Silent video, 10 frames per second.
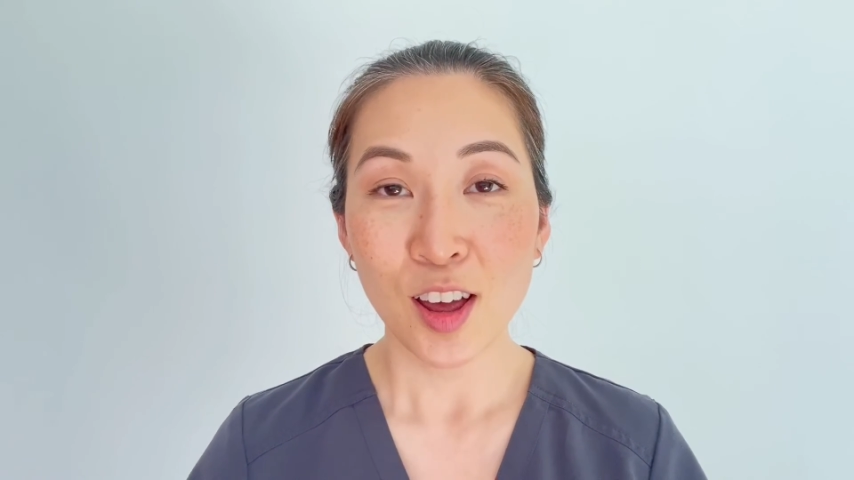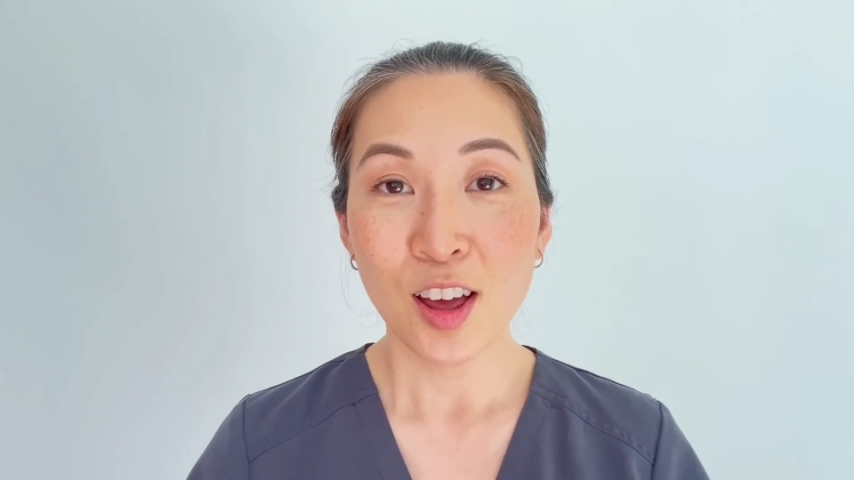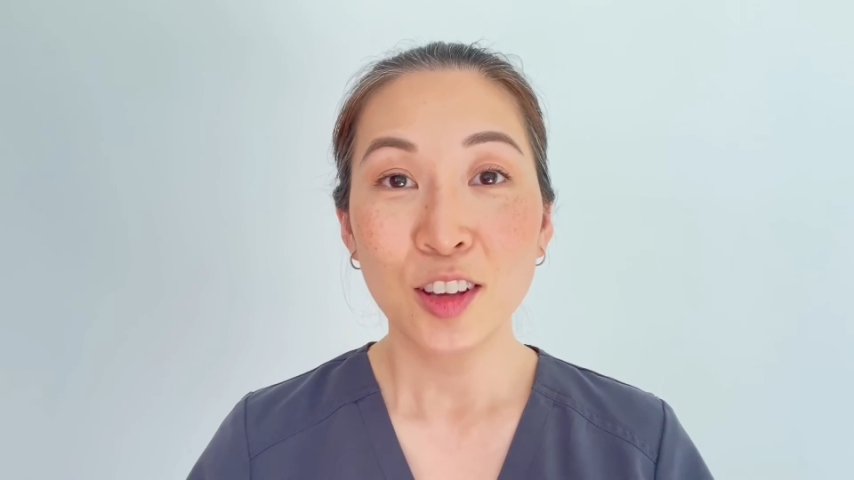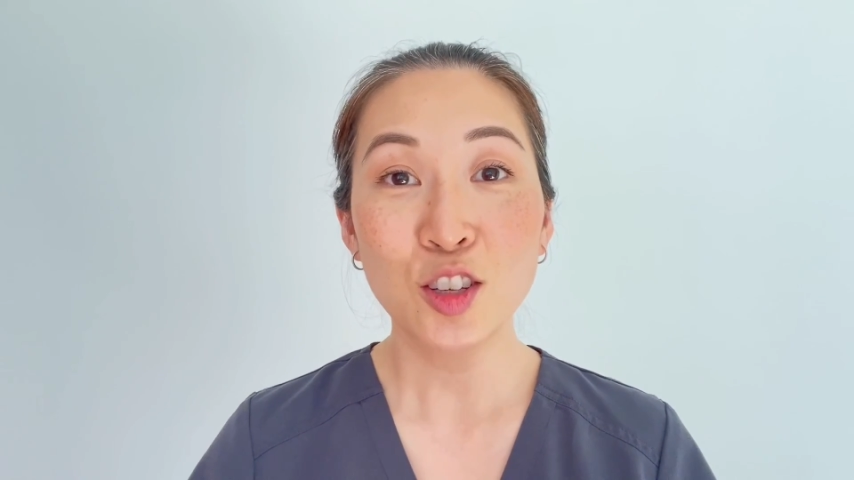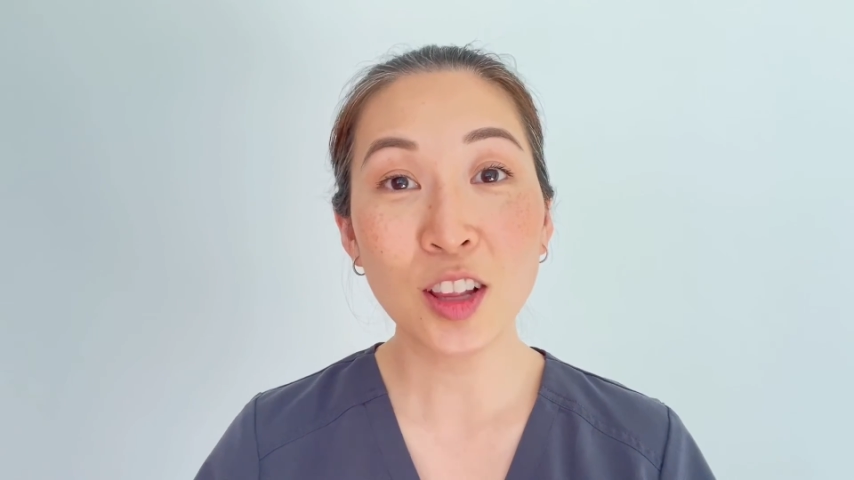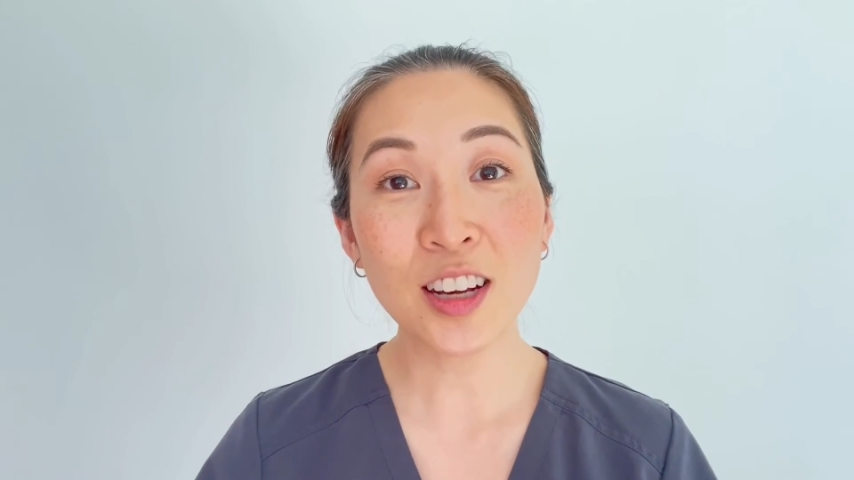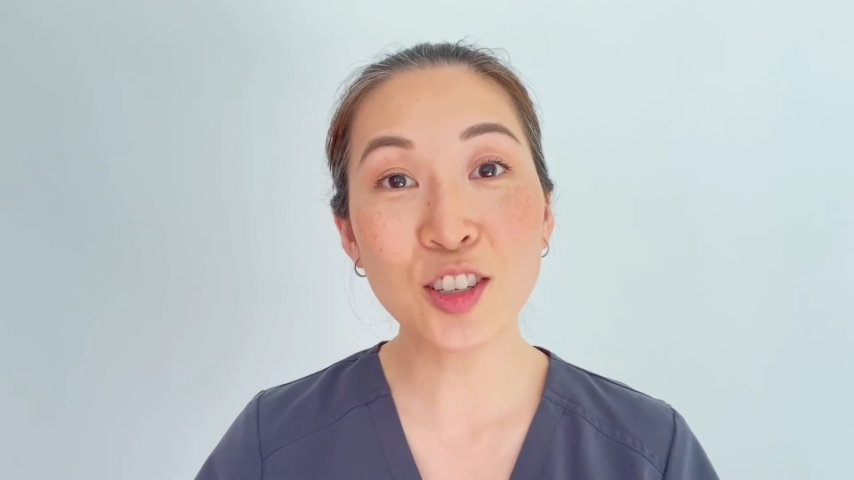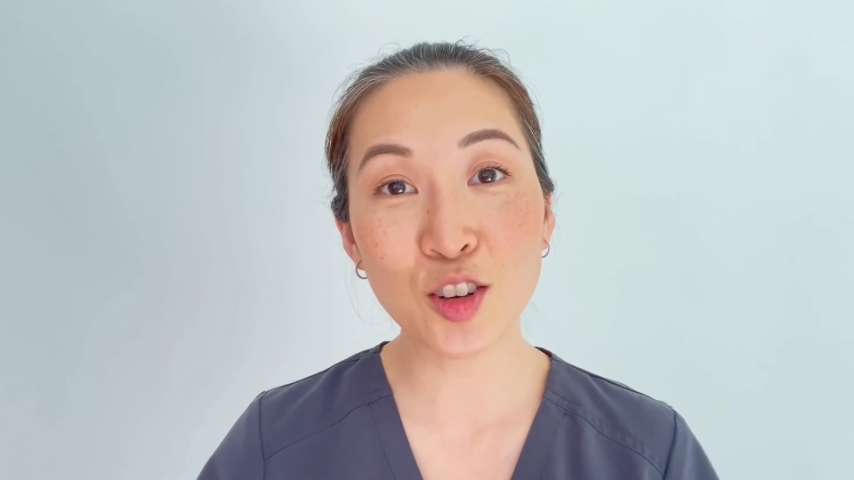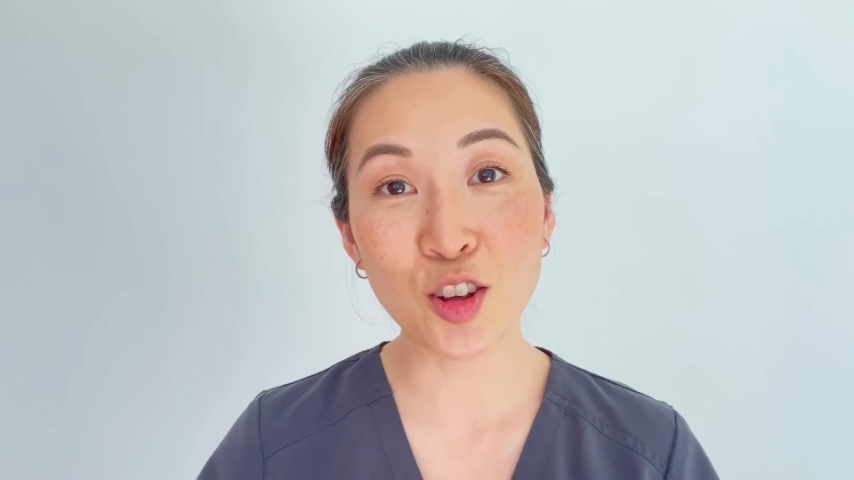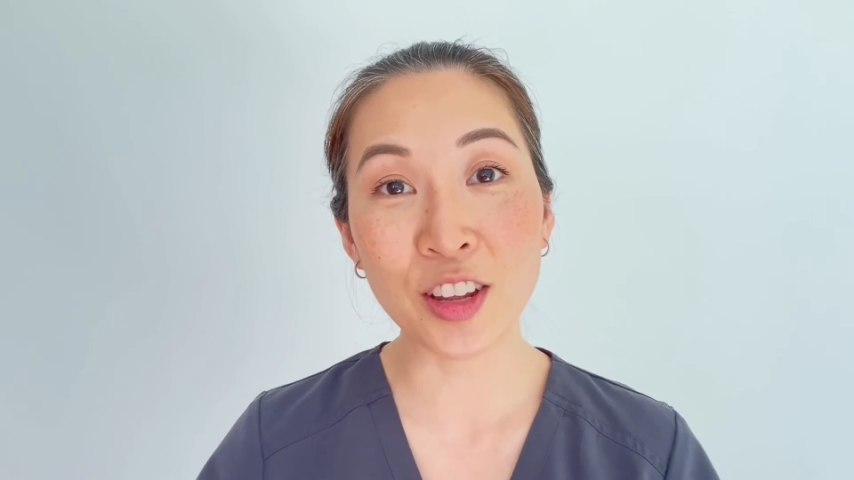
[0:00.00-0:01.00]
So let us
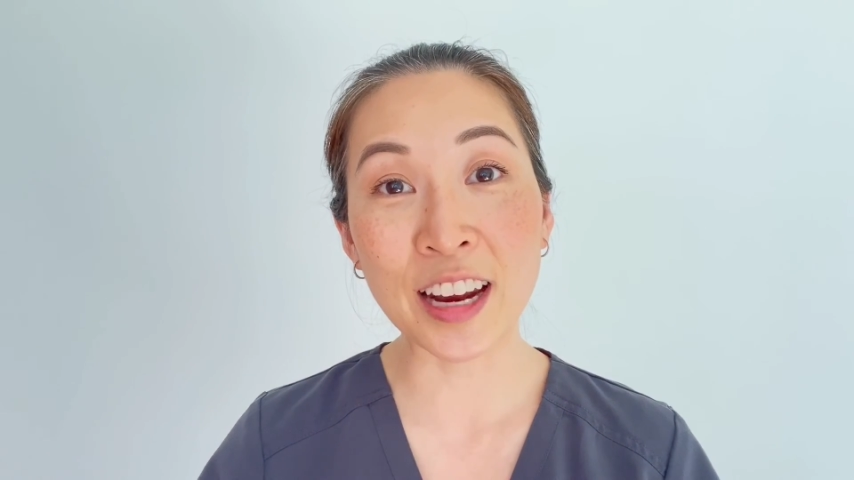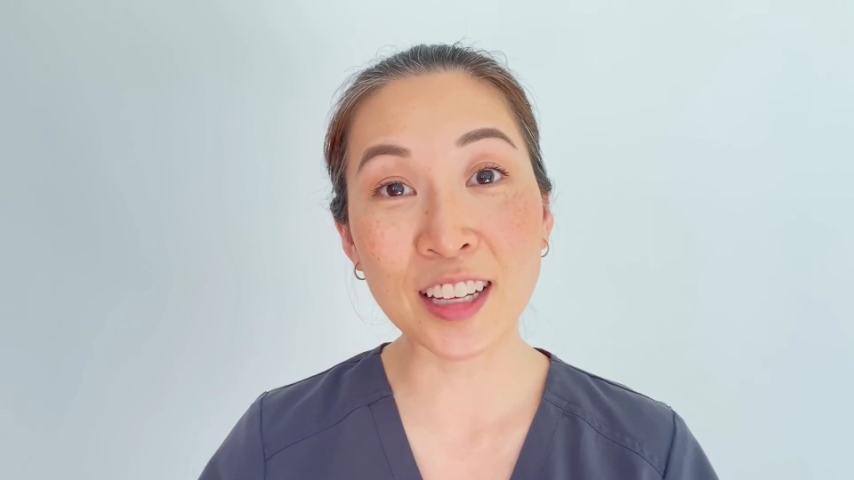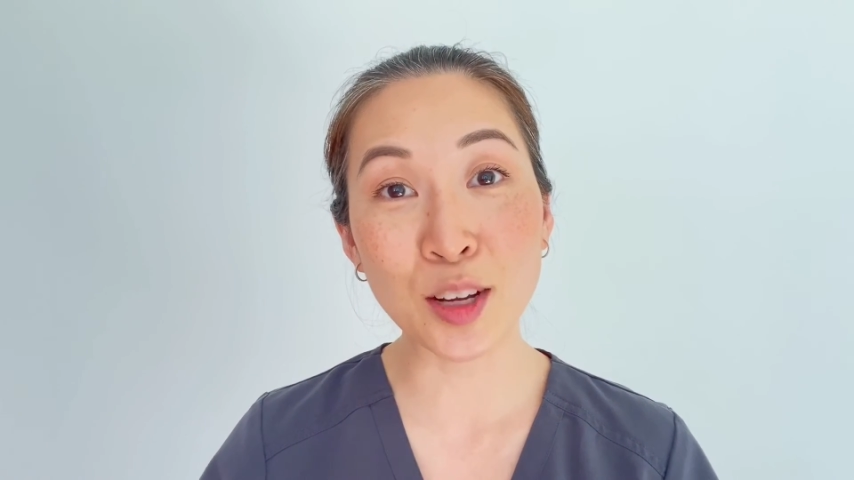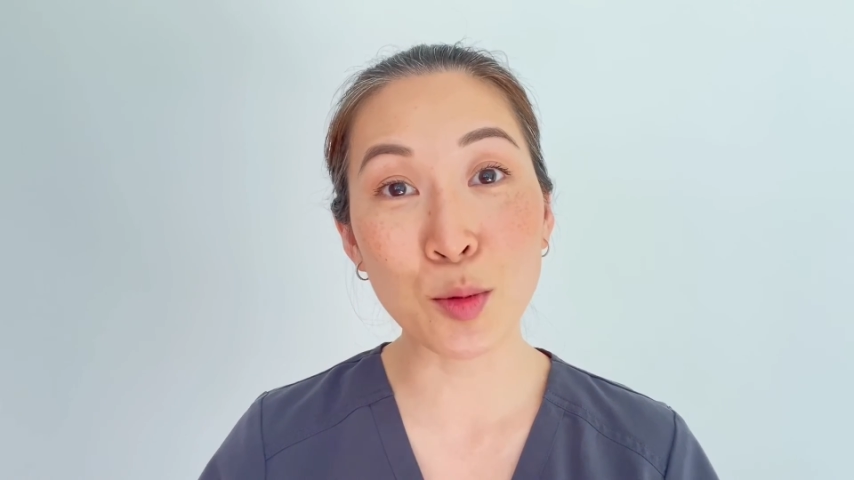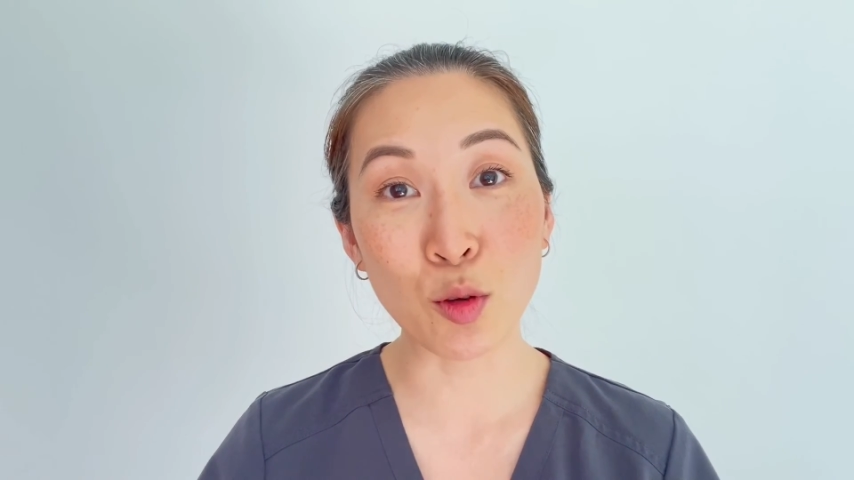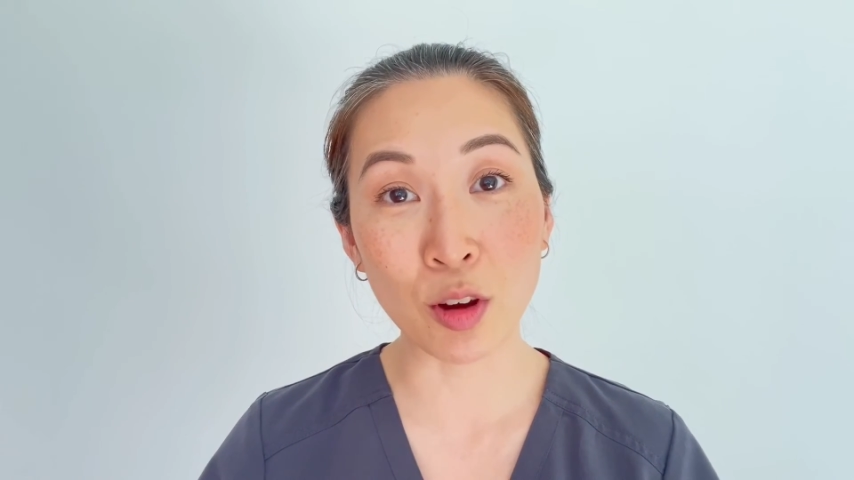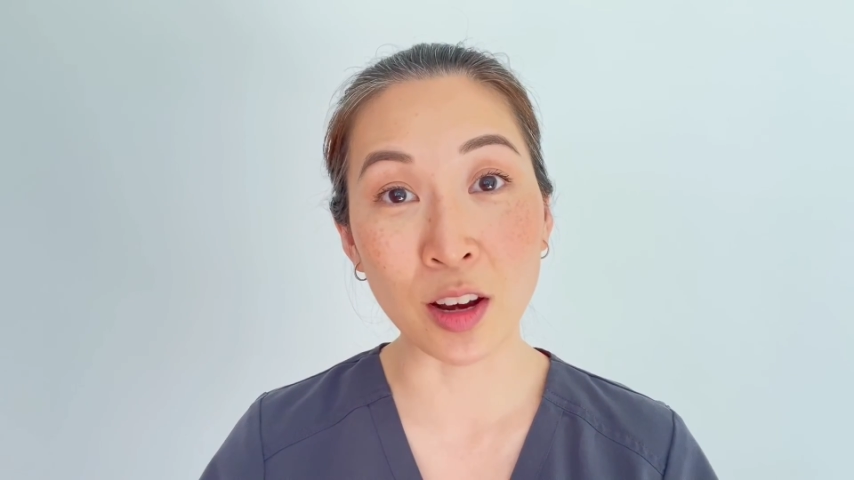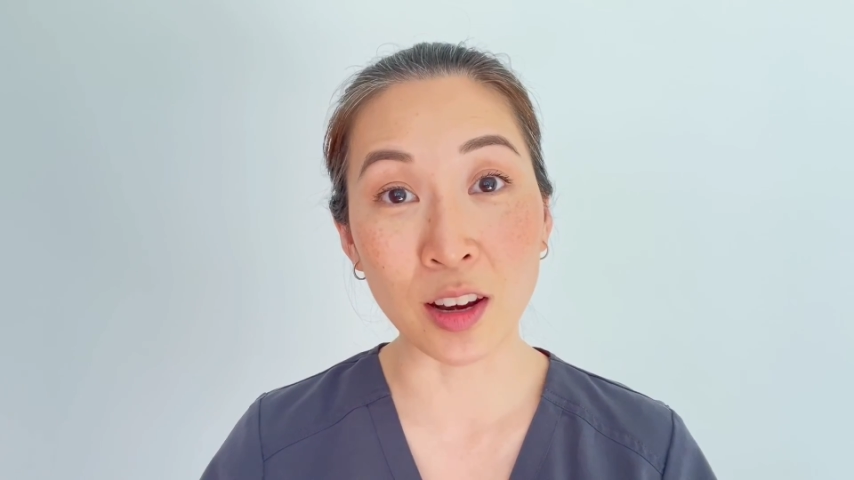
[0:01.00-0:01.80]
know the next time you're in